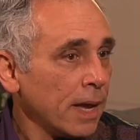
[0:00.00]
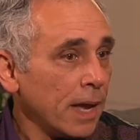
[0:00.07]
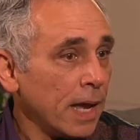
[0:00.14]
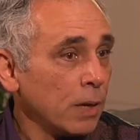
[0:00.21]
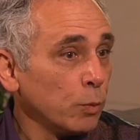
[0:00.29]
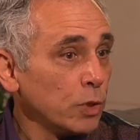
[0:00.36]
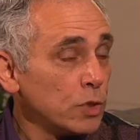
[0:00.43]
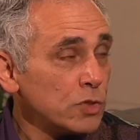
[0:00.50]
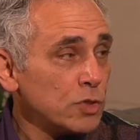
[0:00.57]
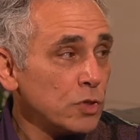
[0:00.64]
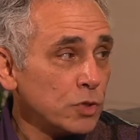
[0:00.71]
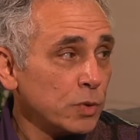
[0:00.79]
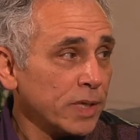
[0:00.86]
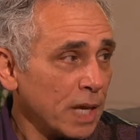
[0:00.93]
And we used
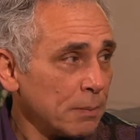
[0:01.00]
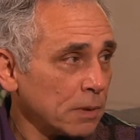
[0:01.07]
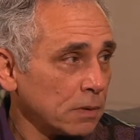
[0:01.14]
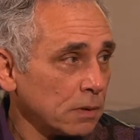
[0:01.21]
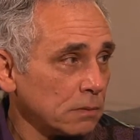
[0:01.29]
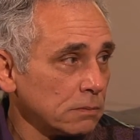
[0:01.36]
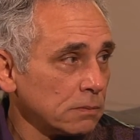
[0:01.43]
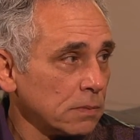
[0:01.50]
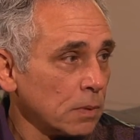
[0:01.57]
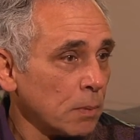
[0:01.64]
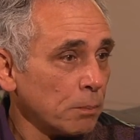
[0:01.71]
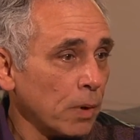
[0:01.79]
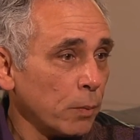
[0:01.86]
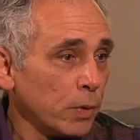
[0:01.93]
to do chemical,
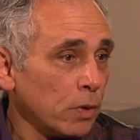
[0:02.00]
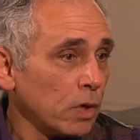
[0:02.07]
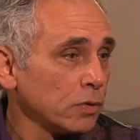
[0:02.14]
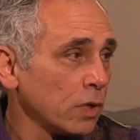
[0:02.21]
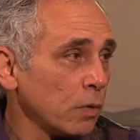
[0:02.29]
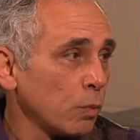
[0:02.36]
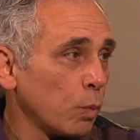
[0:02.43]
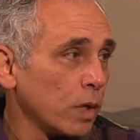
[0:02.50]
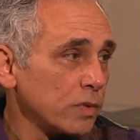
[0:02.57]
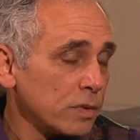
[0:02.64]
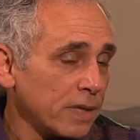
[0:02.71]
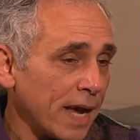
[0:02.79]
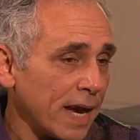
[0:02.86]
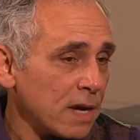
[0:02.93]
but we all know
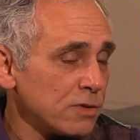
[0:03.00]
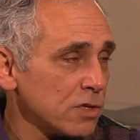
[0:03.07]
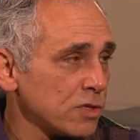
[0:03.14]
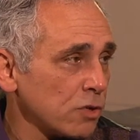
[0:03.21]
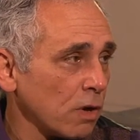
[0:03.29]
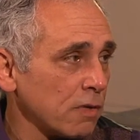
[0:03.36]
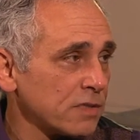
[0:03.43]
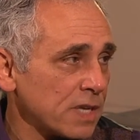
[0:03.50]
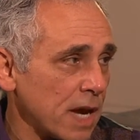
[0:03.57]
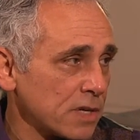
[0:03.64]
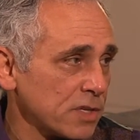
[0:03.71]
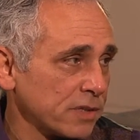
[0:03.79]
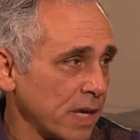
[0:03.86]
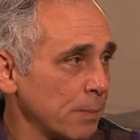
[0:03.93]
what the hazards are of
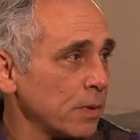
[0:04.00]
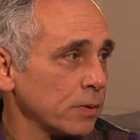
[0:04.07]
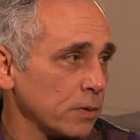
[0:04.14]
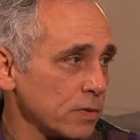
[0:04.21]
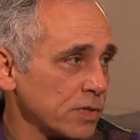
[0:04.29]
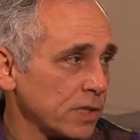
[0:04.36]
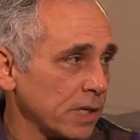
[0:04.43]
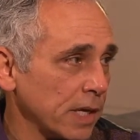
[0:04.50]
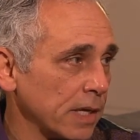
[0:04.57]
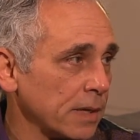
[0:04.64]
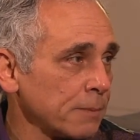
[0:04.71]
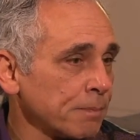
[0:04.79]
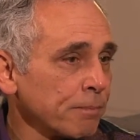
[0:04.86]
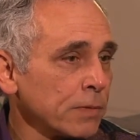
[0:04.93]
toxic chemicals
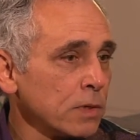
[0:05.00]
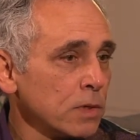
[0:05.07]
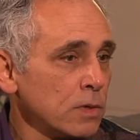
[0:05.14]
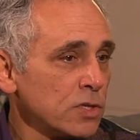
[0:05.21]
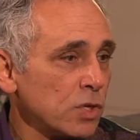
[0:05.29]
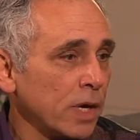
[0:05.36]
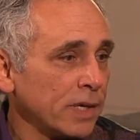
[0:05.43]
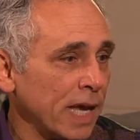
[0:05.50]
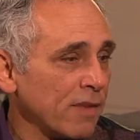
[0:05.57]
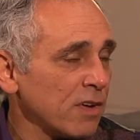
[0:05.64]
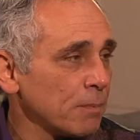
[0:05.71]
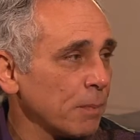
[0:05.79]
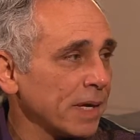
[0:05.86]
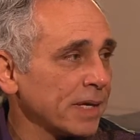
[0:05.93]
today. So I
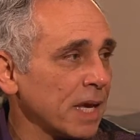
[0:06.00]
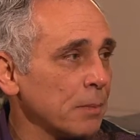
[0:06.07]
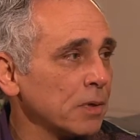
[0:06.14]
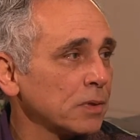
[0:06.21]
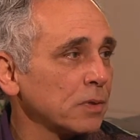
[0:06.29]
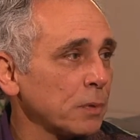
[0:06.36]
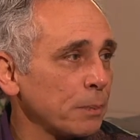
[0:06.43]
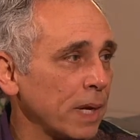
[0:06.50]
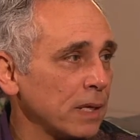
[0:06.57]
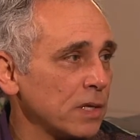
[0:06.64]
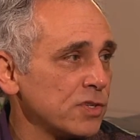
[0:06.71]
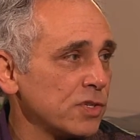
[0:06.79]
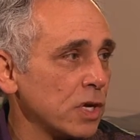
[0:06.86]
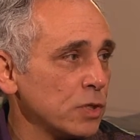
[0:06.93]
gave up my chemical
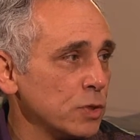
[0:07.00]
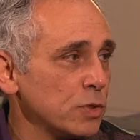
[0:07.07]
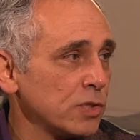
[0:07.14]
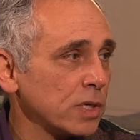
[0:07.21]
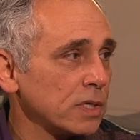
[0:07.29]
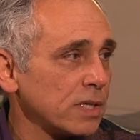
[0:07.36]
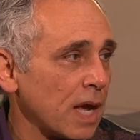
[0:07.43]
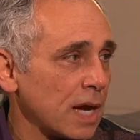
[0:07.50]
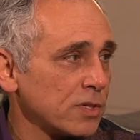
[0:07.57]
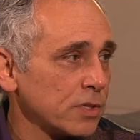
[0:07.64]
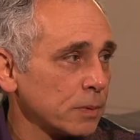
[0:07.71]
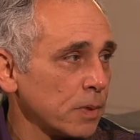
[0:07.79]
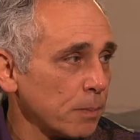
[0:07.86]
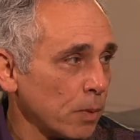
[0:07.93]
dependency on using
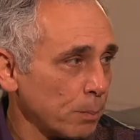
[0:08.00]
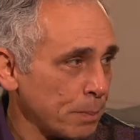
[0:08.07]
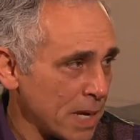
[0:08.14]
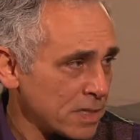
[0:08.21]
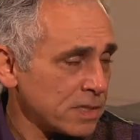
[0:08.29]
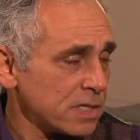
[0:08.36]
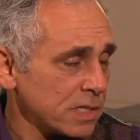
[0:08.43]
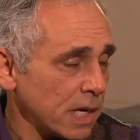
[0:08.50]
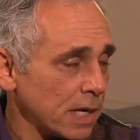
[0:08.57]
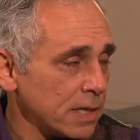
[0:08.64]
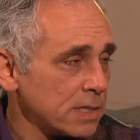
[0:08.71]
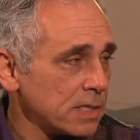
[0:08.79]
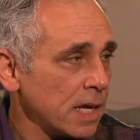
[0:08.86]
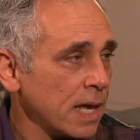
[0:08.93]
toxic
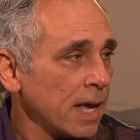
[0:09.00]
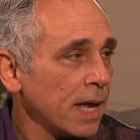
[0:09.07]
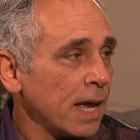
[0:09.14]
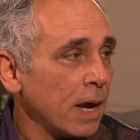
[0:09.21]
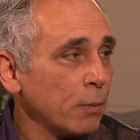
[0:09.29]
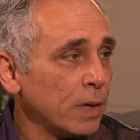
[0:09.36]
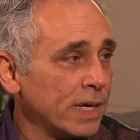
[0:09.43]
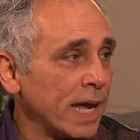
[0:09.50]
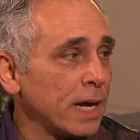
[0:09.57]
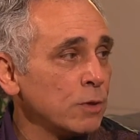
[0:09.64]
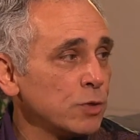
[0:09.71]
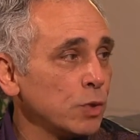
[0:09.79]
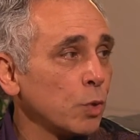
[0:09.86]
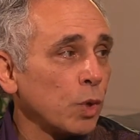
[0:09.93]
pesticides, and we
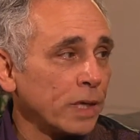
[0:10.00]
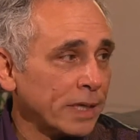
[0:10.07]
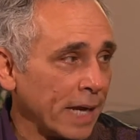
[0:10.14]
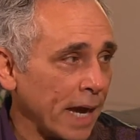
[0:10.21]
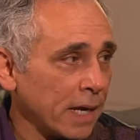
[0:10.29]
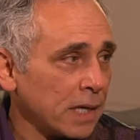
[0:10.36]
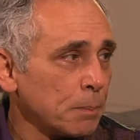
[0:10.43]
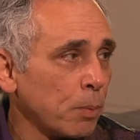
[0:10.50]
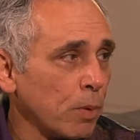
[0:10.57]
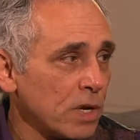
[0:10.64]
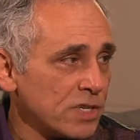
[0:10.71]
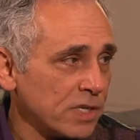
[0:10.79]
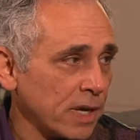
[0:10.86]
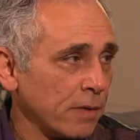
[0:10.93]
now do organic
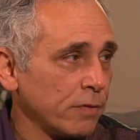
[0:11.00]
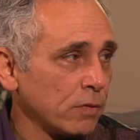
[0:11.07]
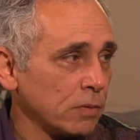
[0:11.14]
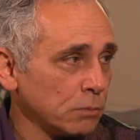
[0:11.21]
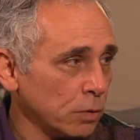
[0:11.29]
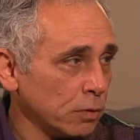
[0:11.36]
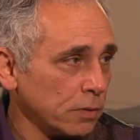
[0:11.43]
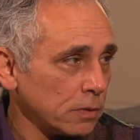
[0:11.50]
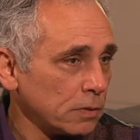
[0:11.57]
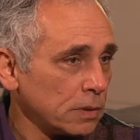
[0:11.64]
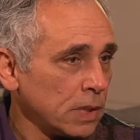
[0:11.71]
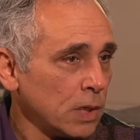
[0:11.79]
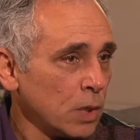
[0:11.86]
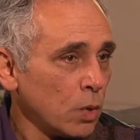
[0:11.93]
poison ivy removal,
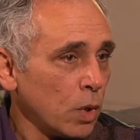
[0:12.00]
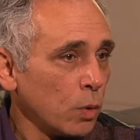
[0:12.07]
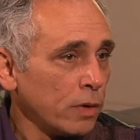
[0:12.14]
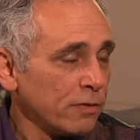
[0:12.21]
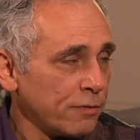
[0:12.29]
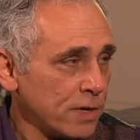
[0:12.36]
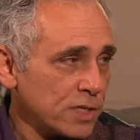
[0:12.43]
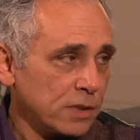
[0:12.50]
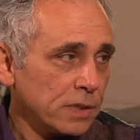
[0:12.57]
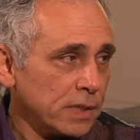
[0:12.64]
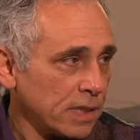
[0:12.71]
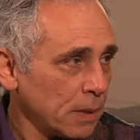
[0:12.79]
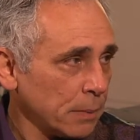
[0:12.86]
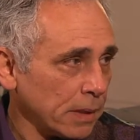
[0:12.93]
where we
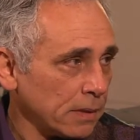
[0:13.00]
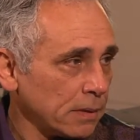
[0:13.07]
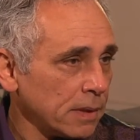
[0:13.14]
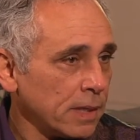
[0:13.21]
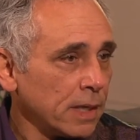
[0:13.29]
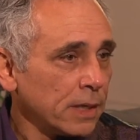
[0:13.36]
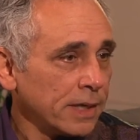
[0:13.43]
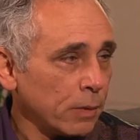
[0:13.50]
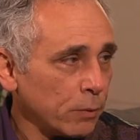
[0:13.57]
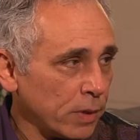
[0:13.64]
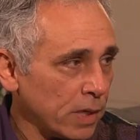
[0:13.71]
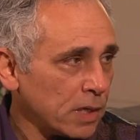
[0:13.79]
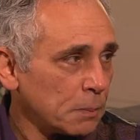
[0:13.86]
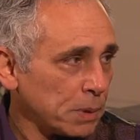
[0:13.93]
physically come in, get
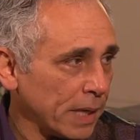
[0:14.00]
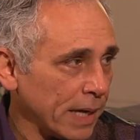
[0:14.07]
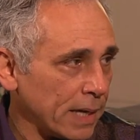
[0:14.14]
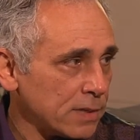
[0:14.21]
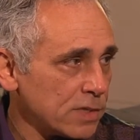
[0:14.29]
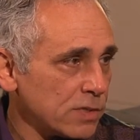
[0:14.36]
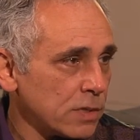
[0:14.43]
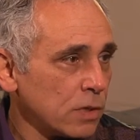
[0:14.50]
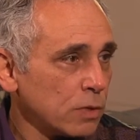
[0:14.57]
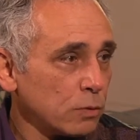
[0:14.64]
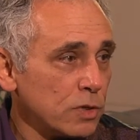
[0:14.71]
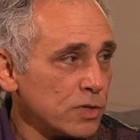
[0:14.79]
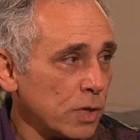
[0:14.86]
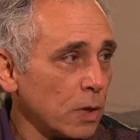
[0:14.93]
rid of the plants.
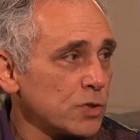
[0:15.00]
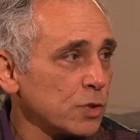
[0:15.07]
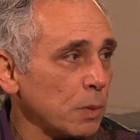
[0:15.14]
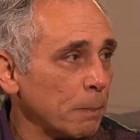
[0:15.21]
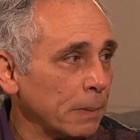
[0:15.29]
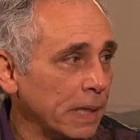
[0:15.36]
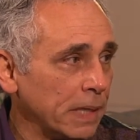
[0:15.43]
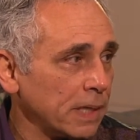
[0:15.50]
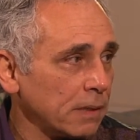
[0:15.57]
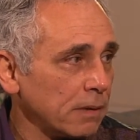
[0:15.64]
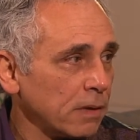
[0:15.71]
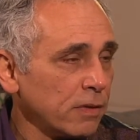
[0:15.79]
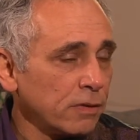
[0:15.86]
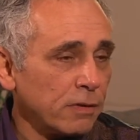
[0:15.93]
Results are
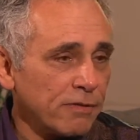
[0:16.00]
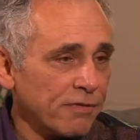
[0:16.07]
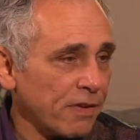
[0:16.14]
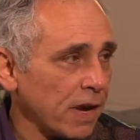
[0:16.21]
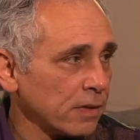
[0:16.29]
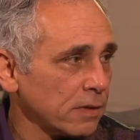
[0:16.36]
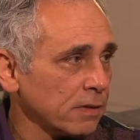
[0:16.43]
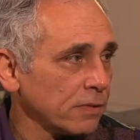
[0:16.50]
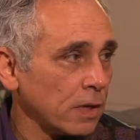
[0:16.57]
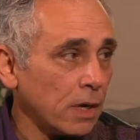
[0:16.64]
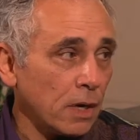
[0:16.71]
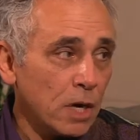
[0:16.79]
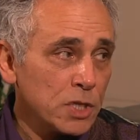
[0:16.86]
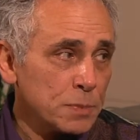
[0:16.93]
immediate, they're effective,
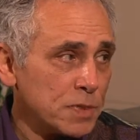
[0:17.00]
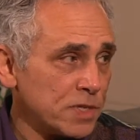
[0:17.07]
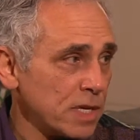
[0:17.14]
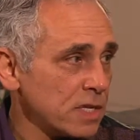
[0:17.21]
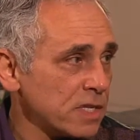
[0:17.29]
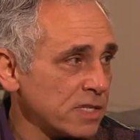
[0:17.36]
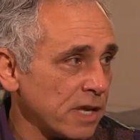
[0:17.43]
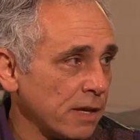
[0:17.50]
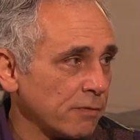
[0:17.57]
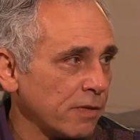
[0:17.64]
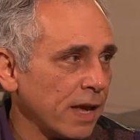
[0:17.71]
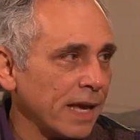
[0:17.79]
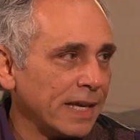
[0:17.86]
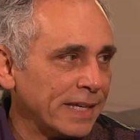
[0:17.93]
100%
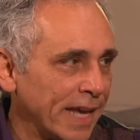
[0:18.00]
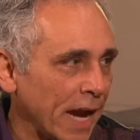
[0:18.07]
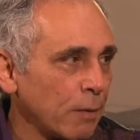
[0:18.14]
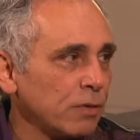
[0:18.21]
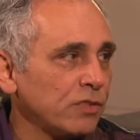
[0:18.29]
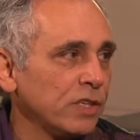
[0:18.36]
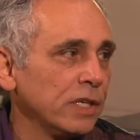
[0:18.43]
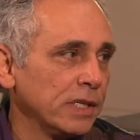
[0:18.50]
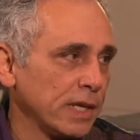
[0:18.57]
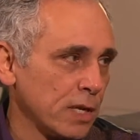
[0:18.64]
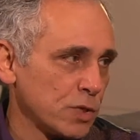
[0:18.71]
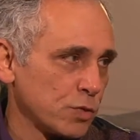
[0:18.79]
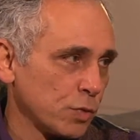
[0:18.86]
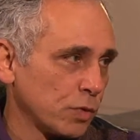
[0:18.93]
safe, and guaranteed
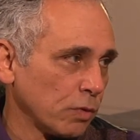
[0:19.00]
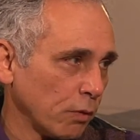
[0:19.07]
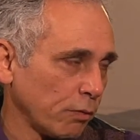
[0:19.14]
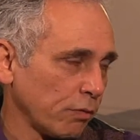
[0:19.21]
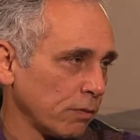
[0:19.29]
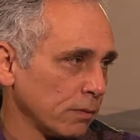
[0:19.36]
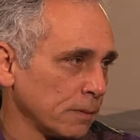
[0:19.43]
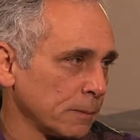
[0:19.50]
against regrowth.